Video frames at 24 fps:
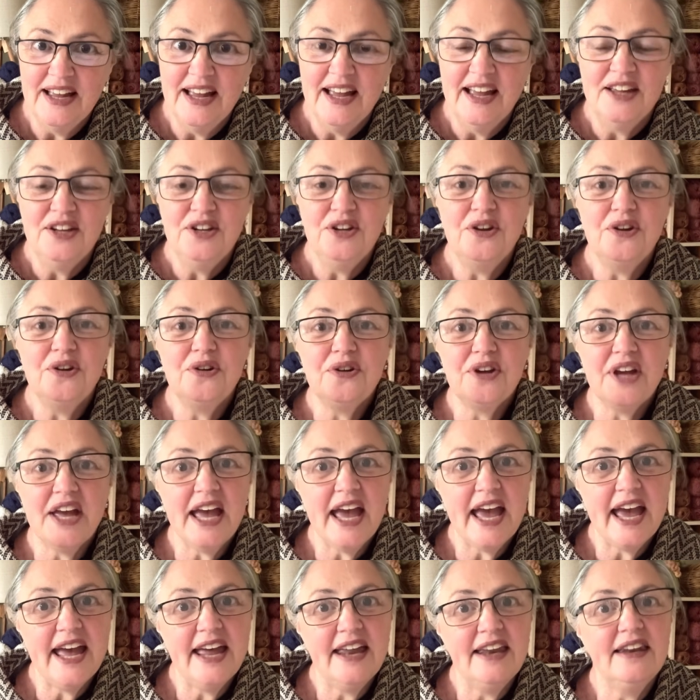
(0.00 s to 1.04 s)
You
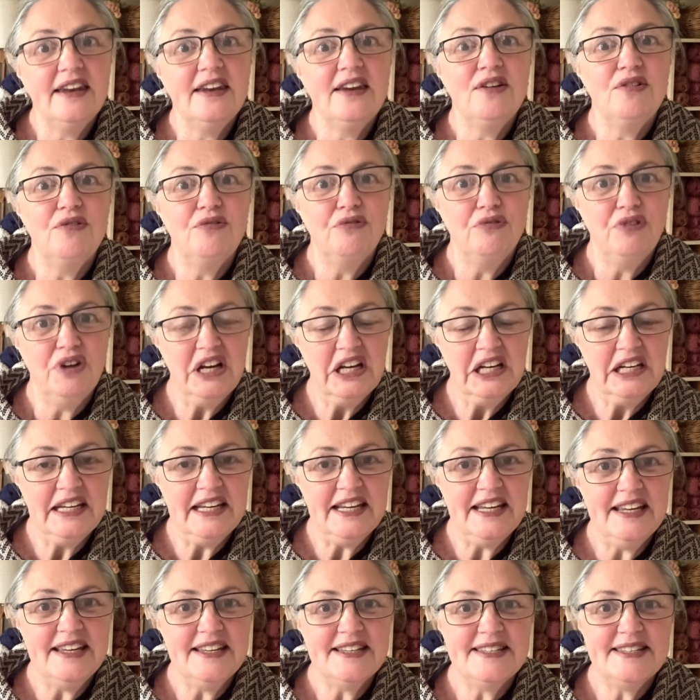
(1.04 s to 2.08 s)
can
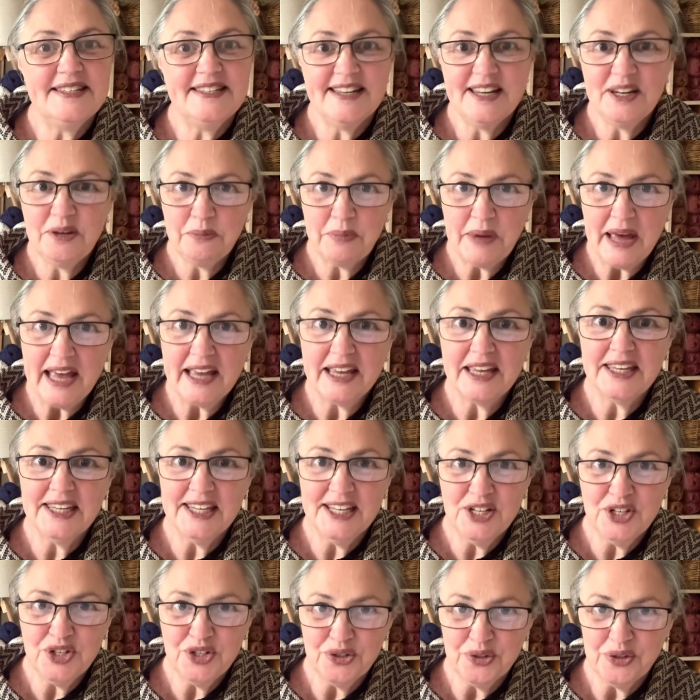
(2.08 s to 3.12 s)
really sit back and
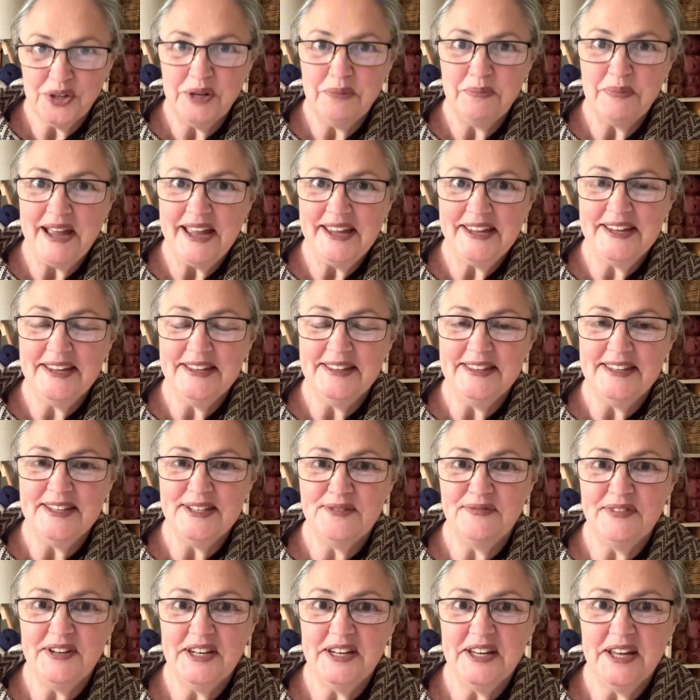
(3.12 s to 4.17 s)
enjoy making this
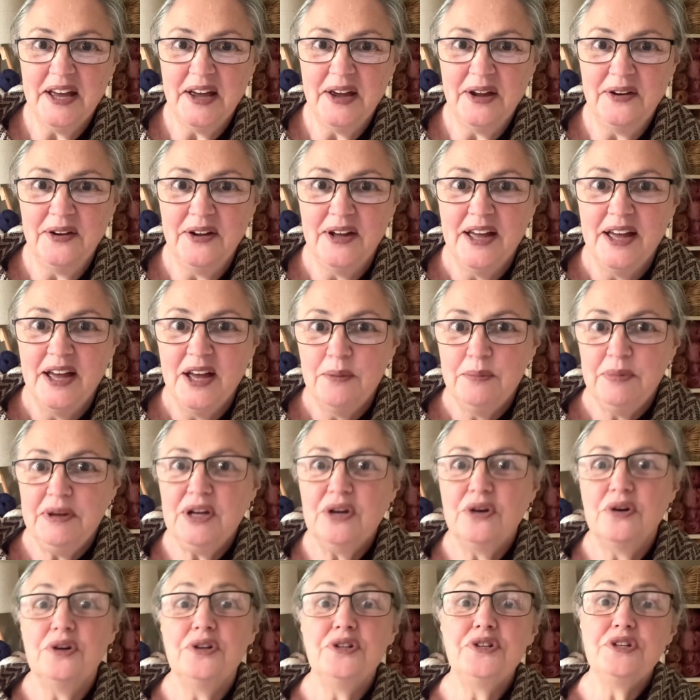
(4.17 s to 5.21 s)
video
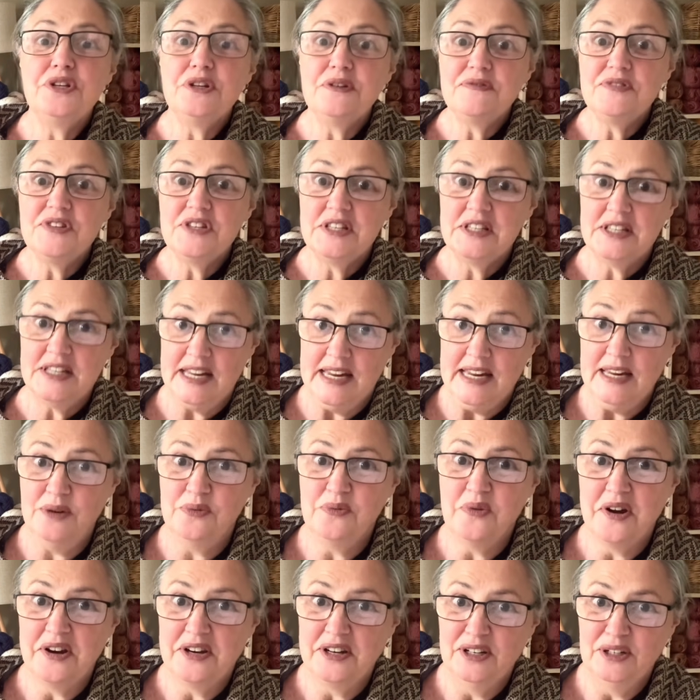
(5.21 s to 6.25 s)
because you've seen
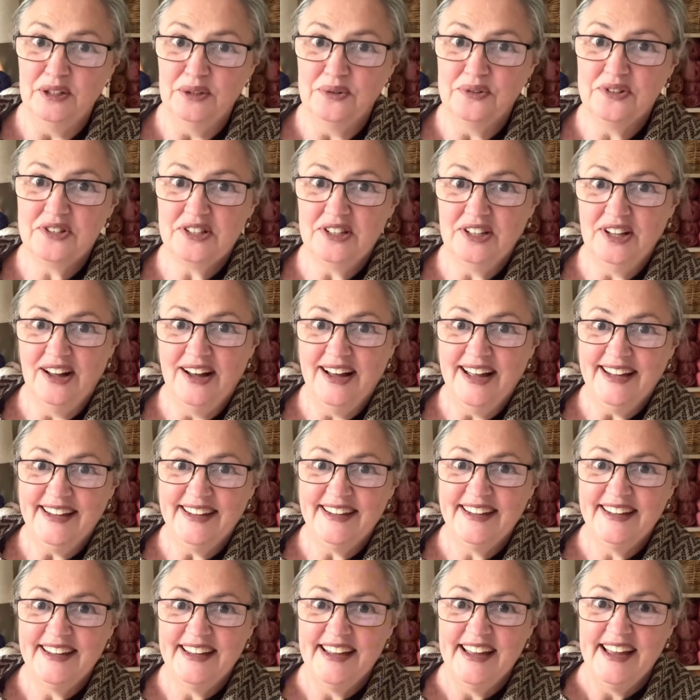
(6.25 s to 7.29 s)
what it looks like.
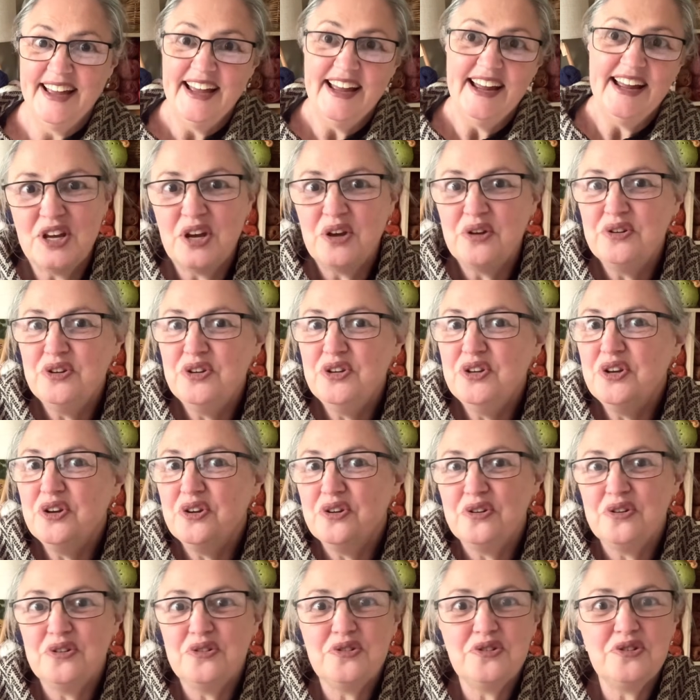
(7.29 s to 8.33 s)
So
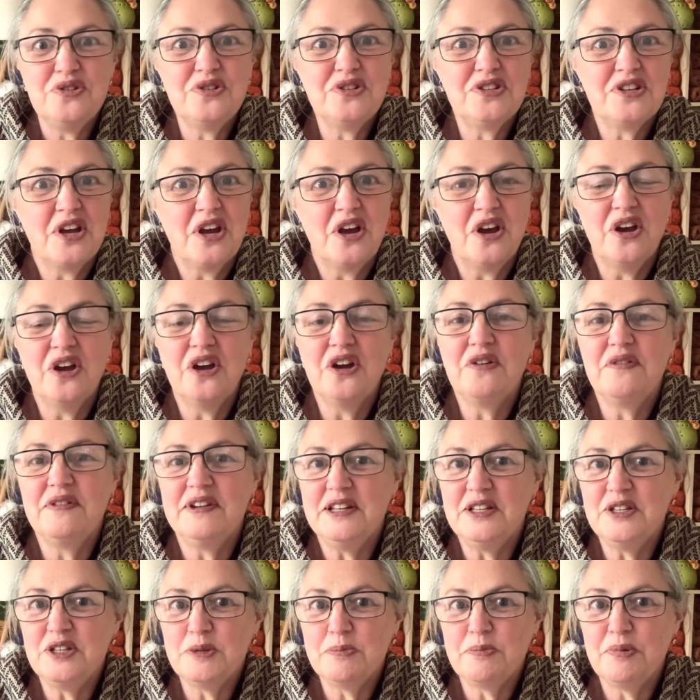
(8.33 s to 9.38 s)
use her
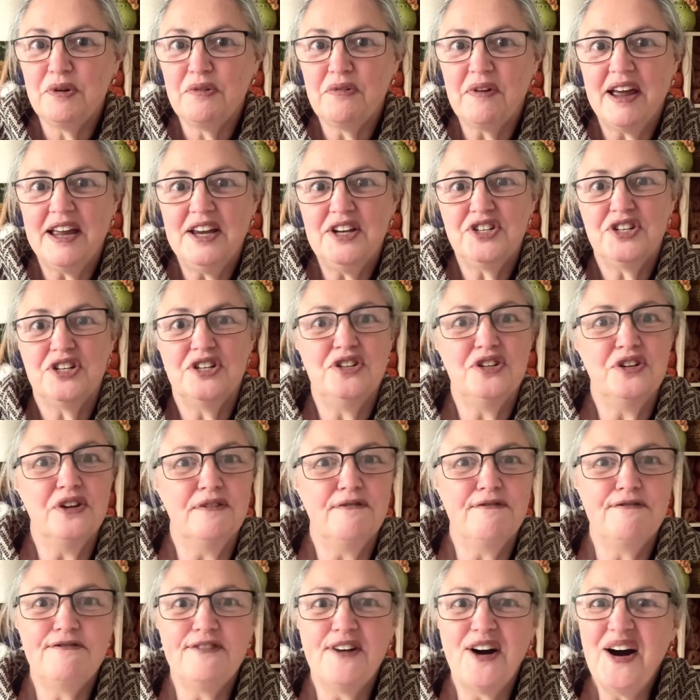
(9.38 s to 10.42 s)
inspiration to
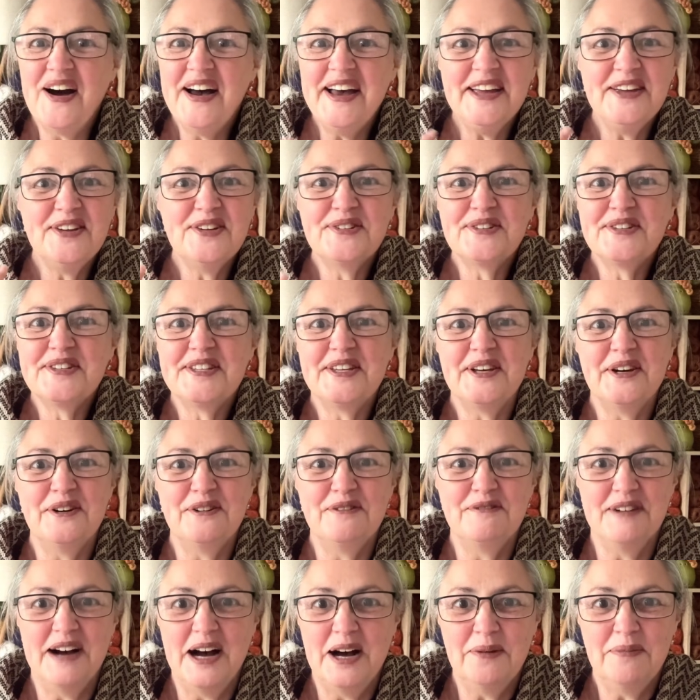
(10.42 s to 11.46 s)
fire
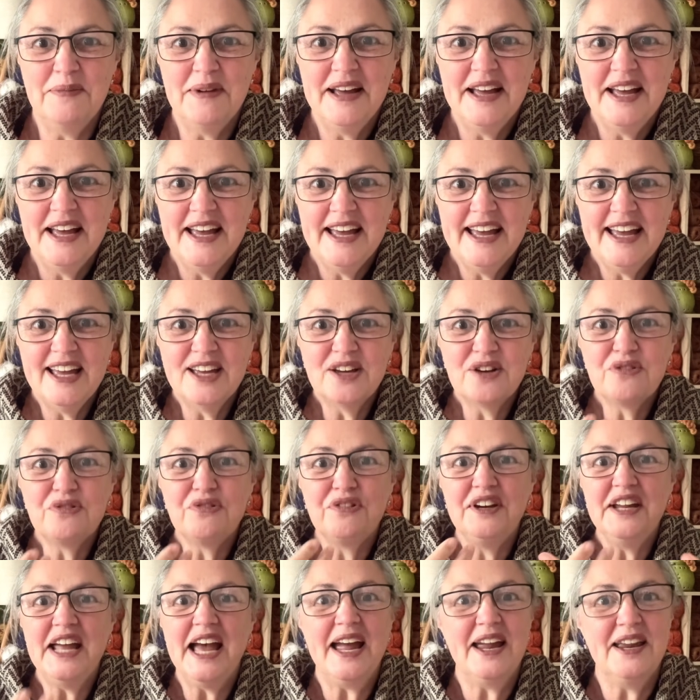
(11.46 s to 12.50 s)
yourself up and
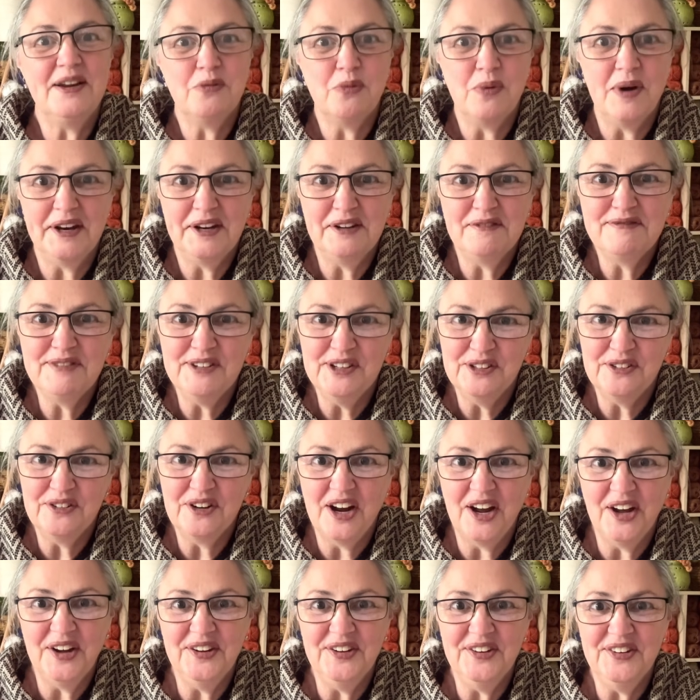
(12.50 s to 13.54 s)
create one of your
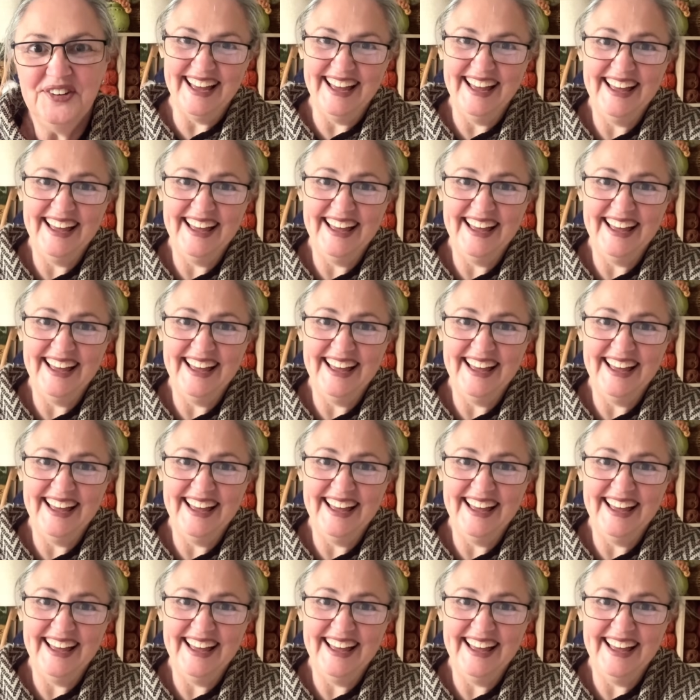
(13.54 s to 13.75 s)
own.